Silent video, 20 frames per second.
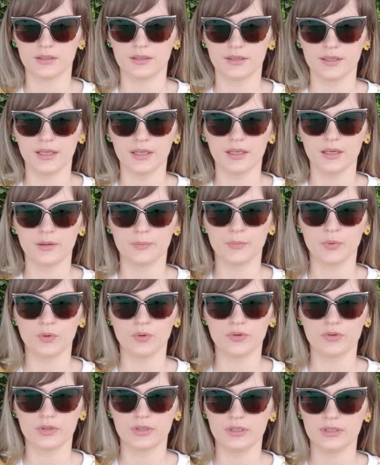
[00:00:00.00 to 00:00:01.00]
They are
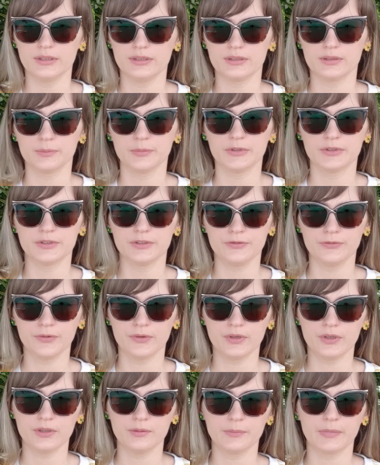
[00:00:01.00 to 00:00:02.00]
both a little bit
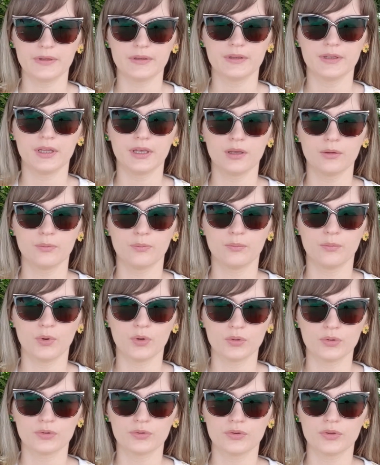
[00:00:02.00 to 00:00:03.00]
different, but they
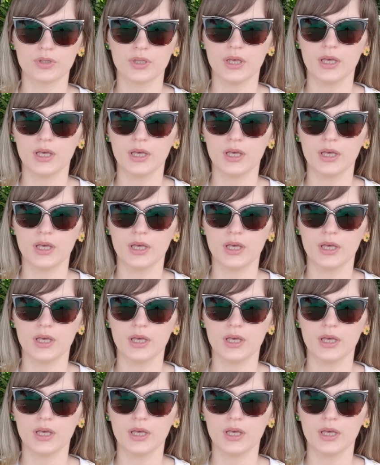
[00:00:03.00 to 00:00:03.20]
both